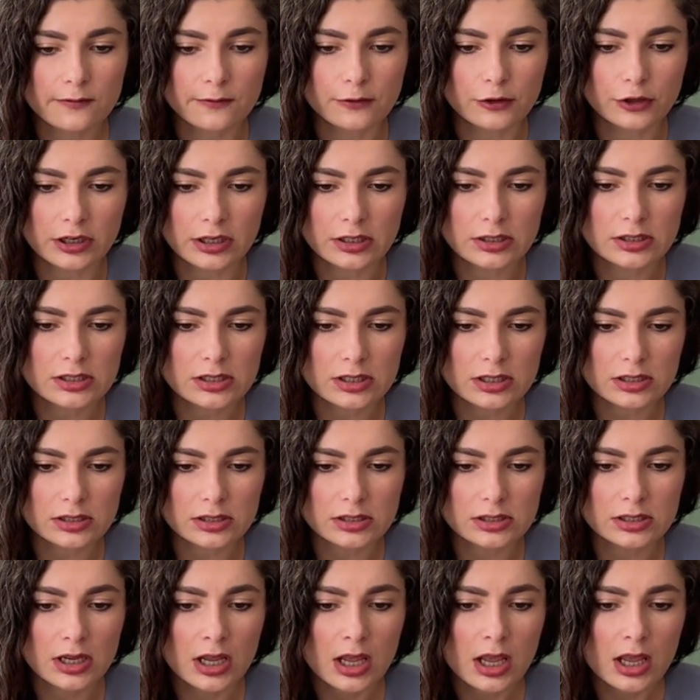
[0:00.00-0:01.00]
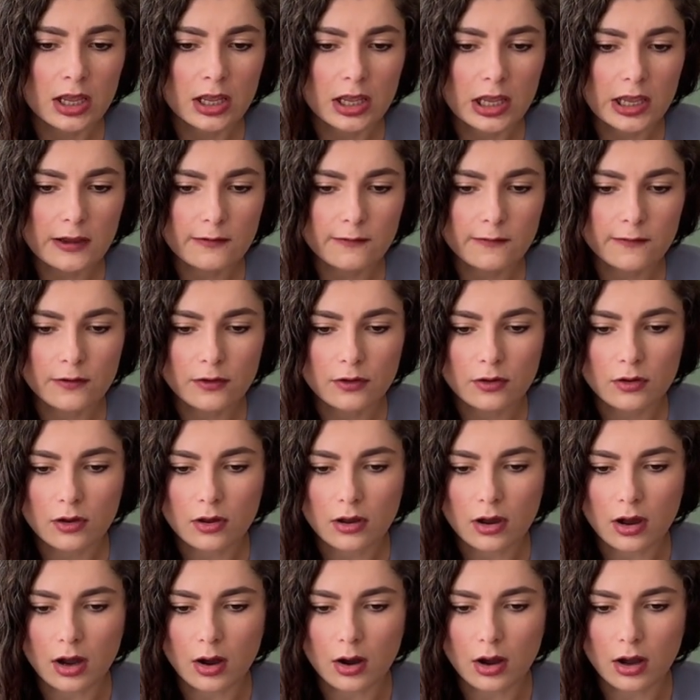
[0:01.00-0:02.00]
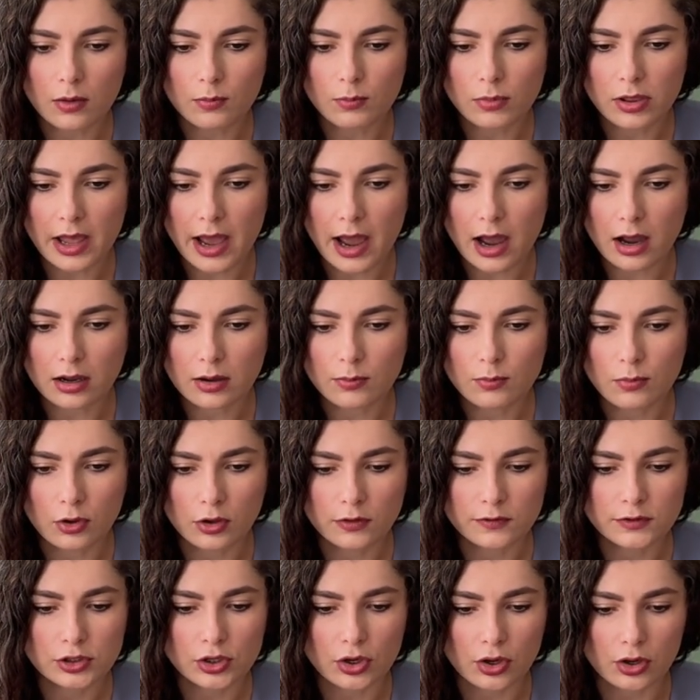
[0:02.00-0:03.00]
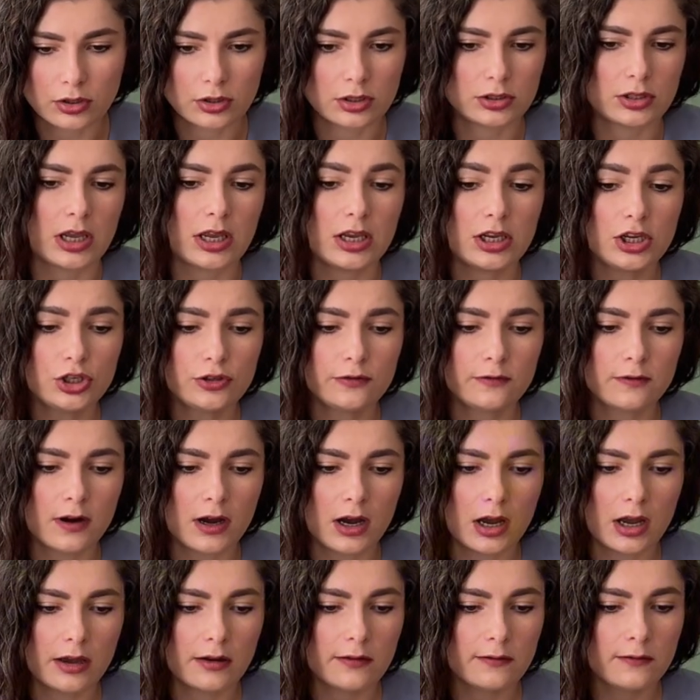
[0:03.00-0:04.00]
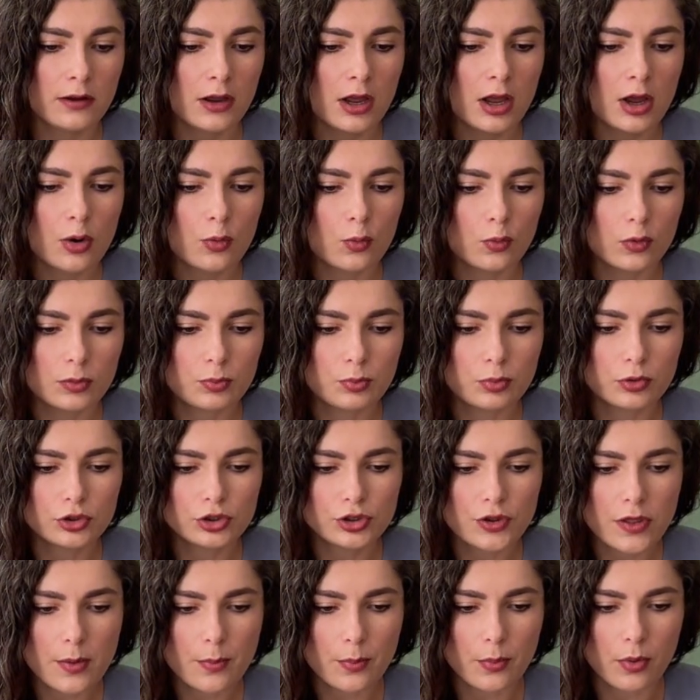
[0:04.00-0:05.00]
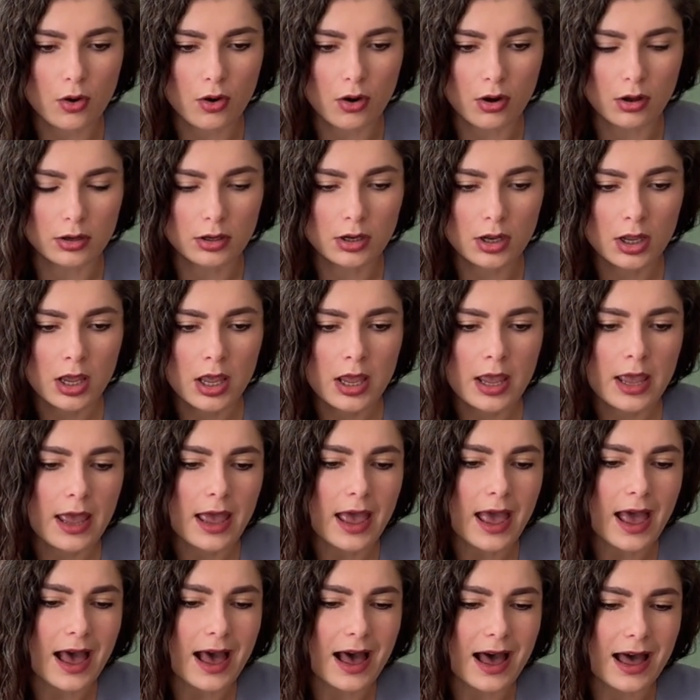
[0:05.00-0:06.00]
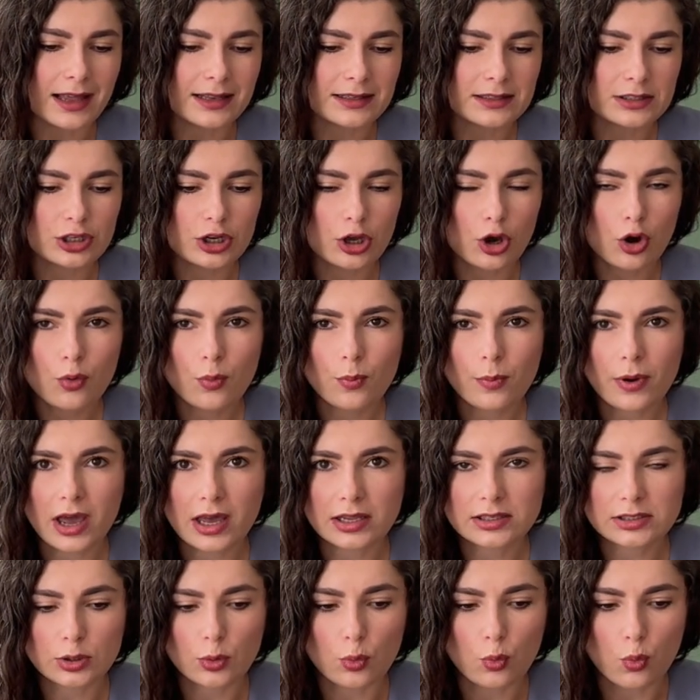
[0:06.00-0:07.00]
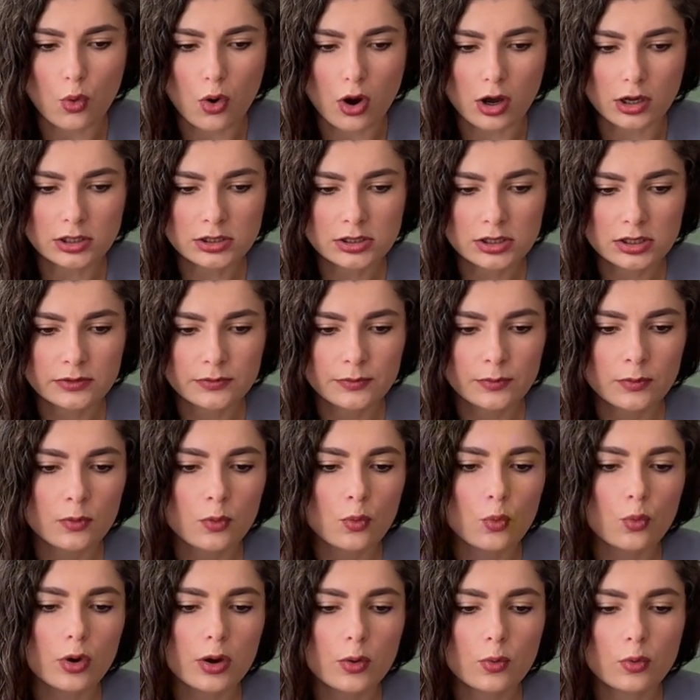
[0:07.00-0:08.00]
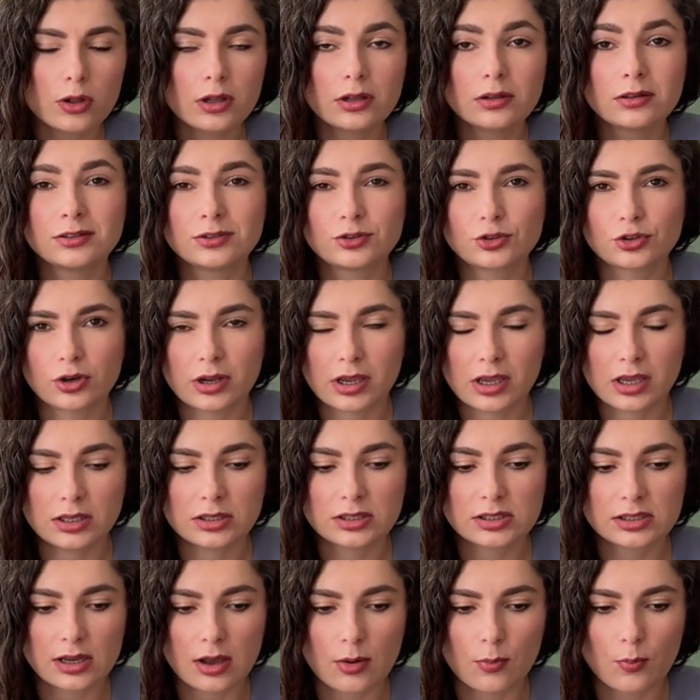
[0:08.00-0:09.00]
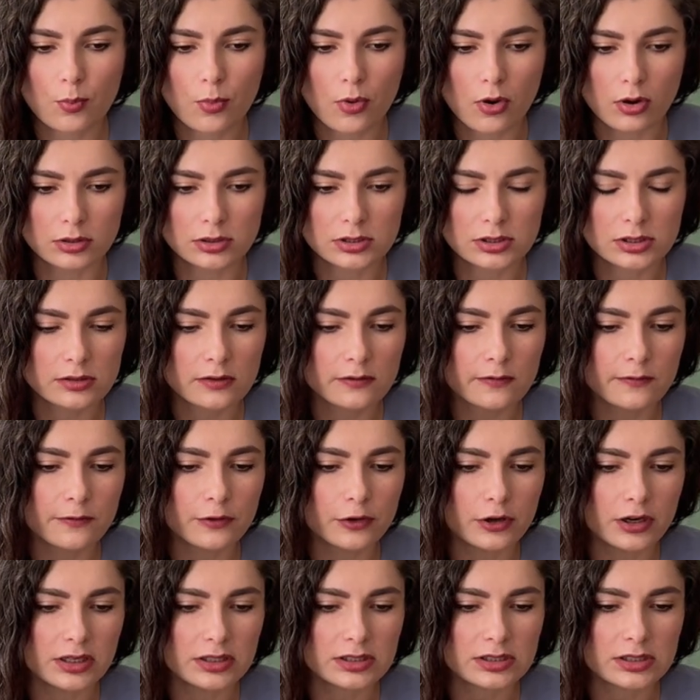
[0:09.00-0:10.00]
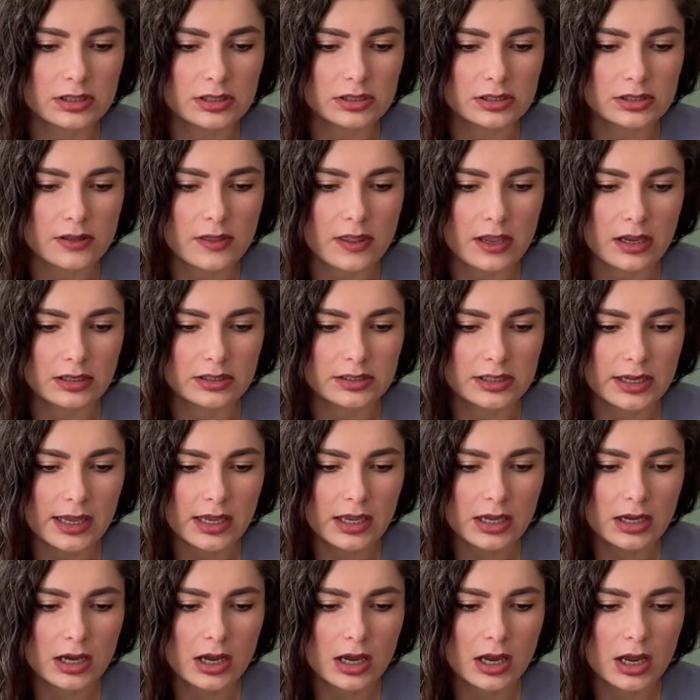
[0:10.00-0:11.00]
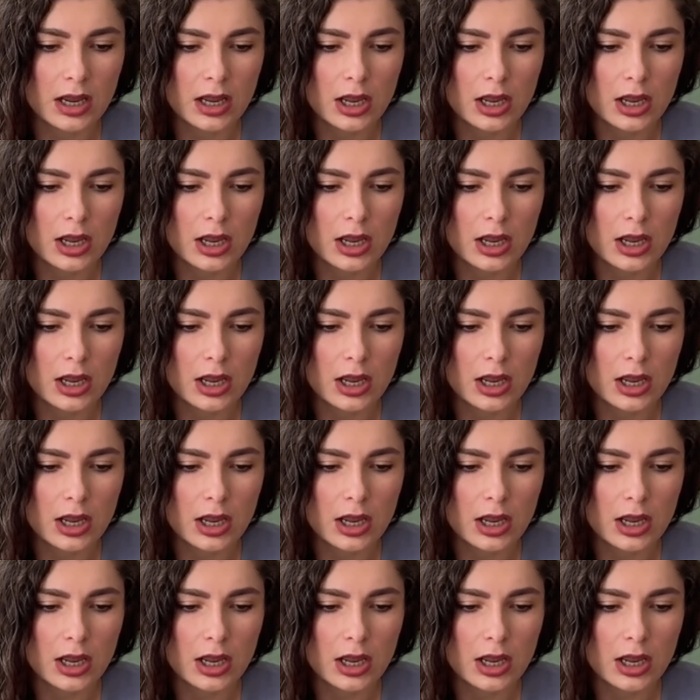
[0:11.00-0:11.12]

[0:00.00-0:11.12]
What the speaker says: For instance, if black moves on h5, we push the pawn, and no matter what, we will trade some pawns. For instance, they take,